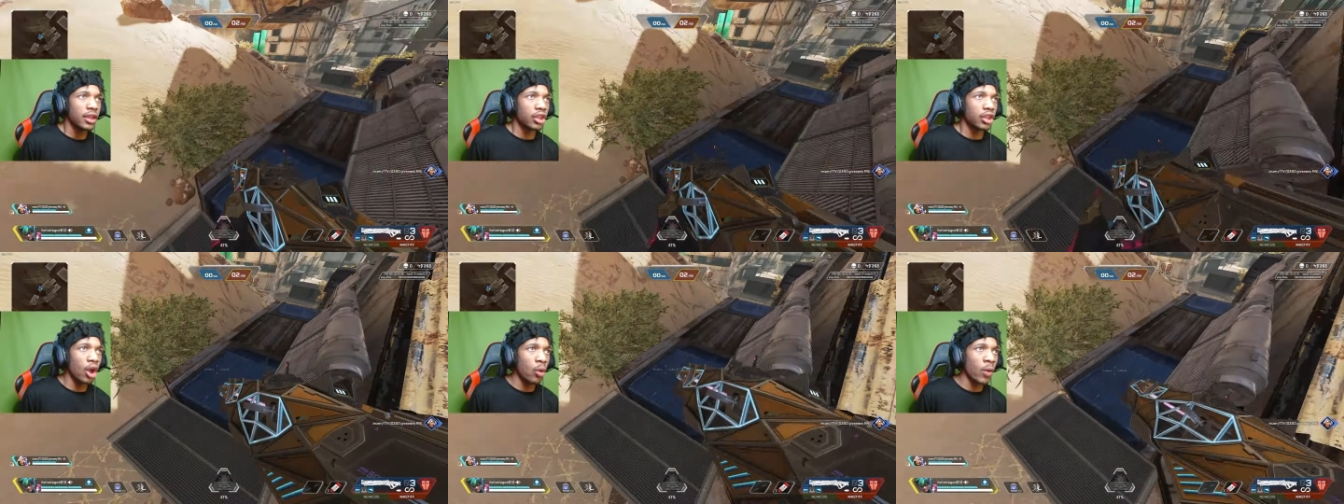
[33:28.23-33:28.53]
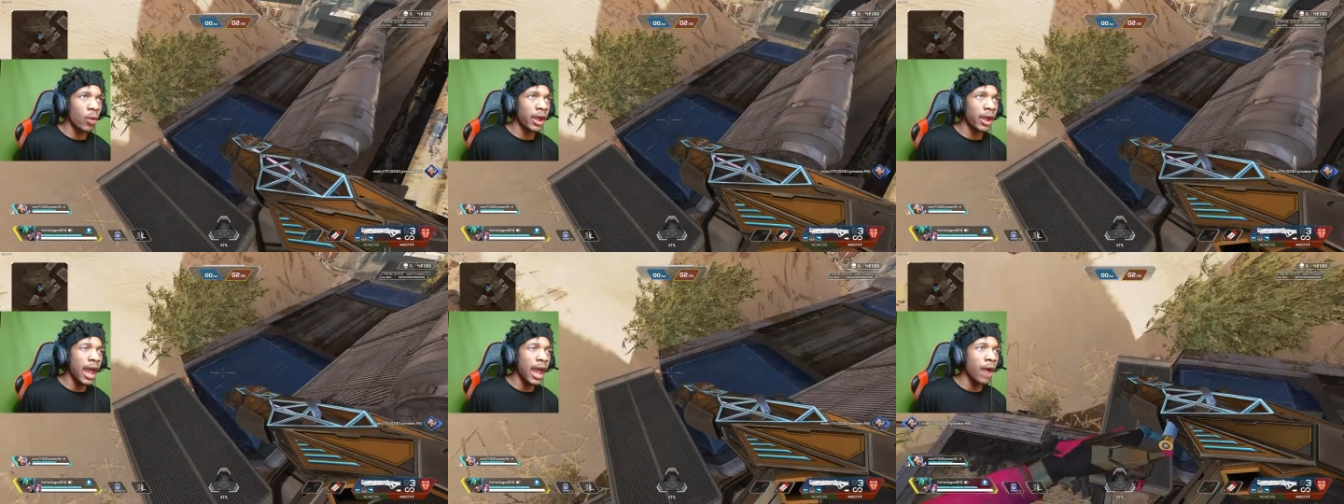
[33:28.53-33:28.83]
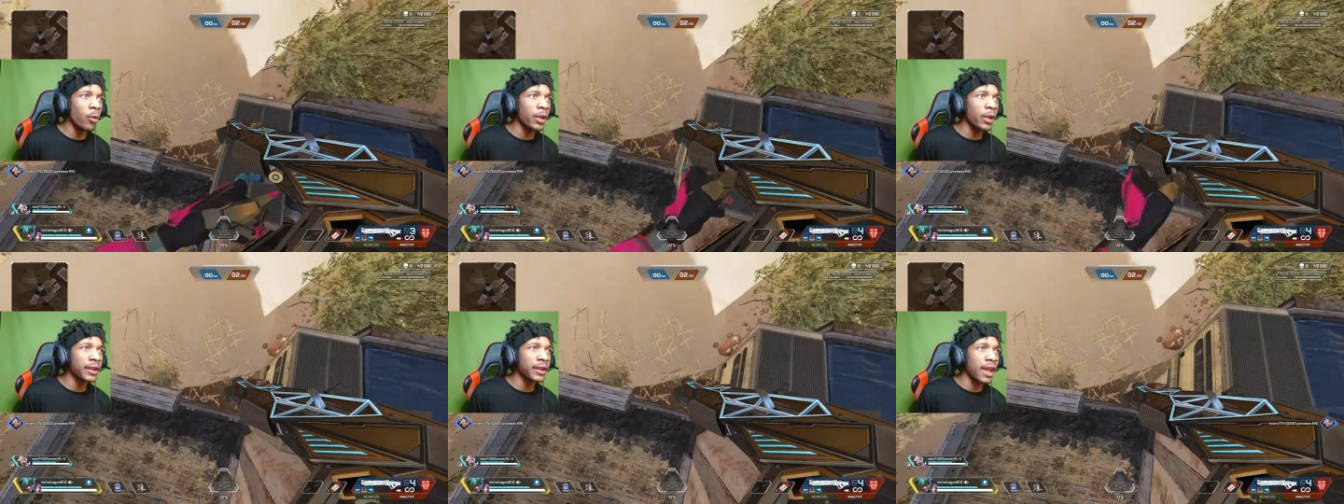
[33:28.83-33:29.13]
Yo, one
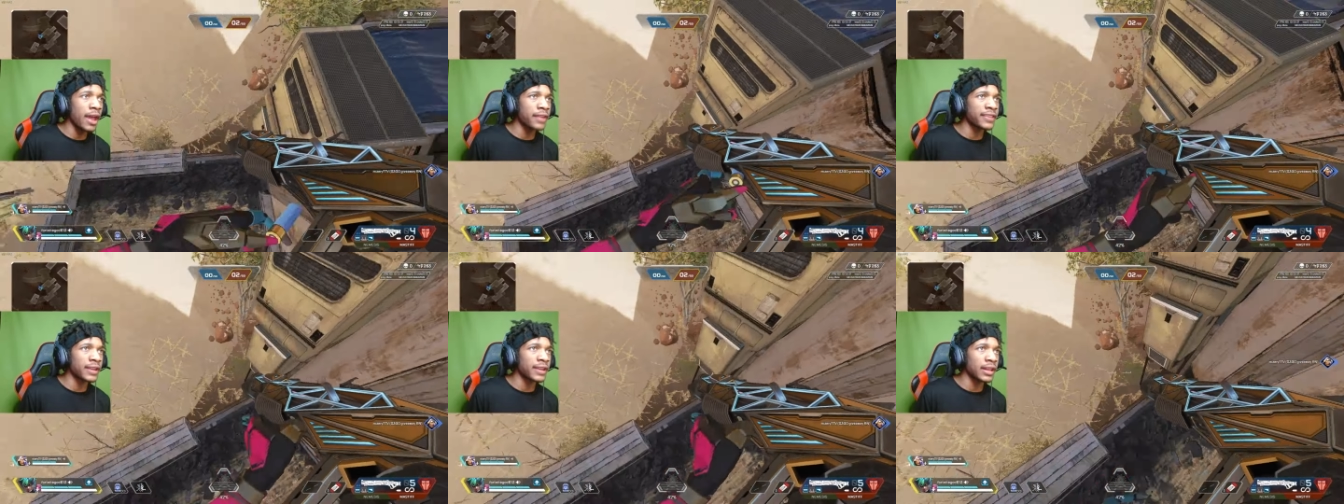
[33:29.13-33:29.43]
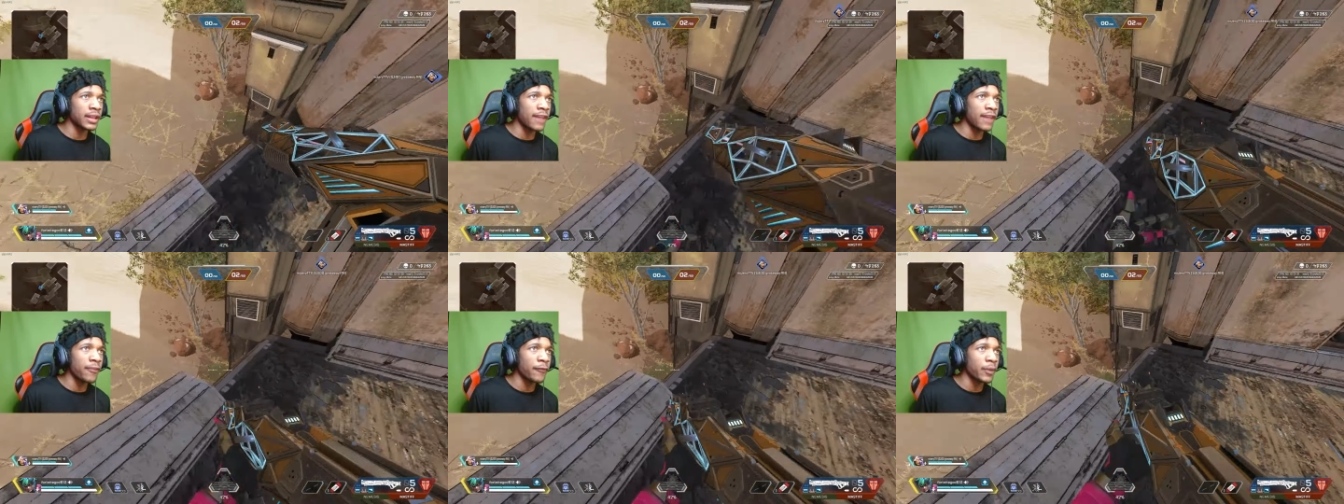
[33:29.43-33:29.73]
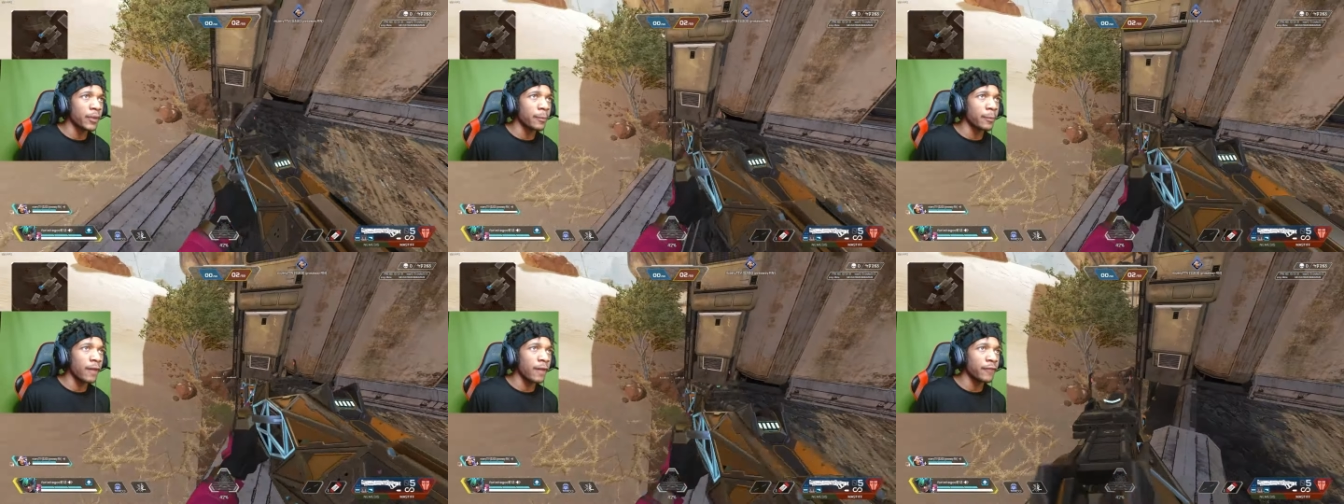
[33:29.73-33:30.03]
guy went down to the left. I'm
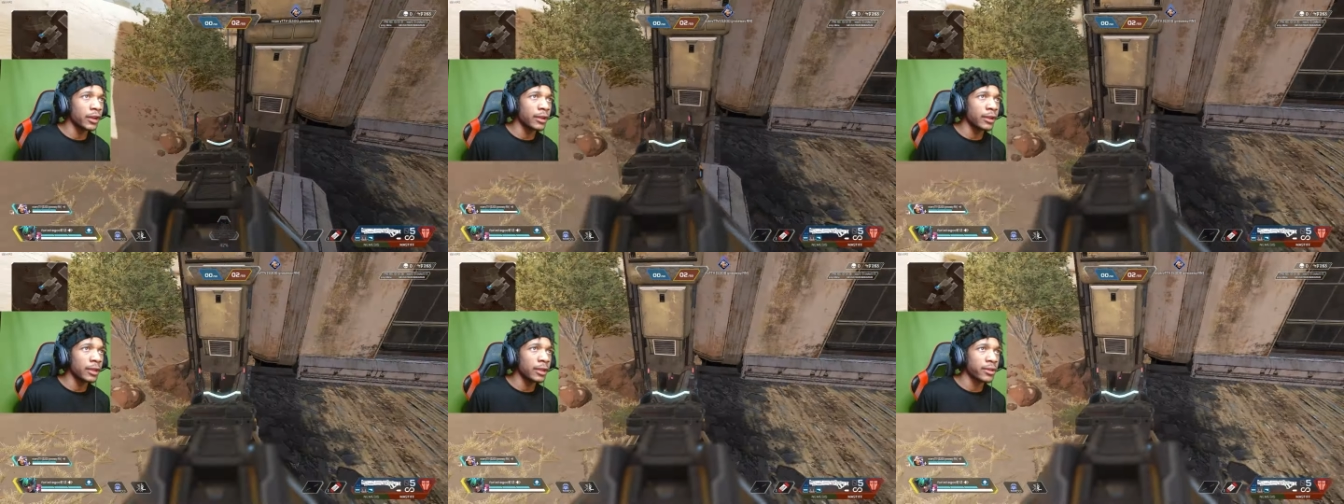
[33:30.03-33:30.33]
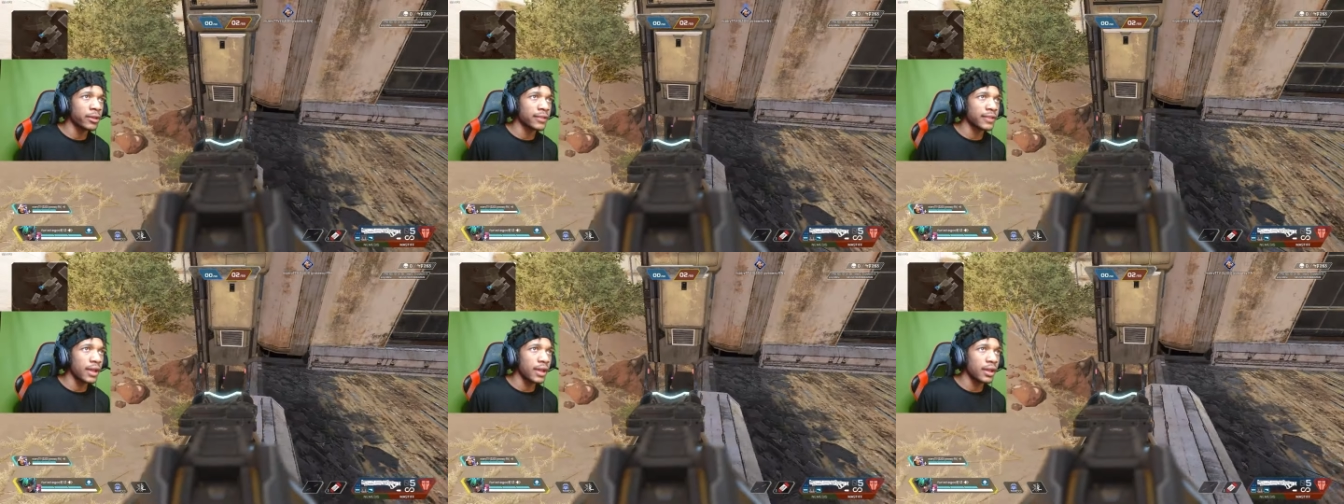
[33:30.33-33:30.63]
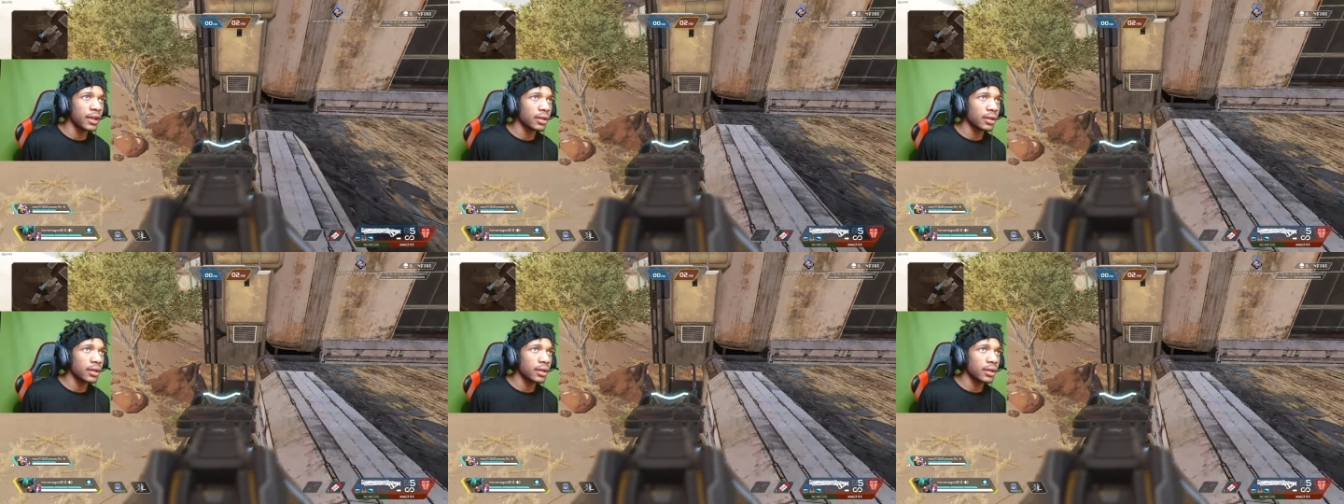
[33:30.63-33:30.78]
gonna, I'm gonna kill this guy.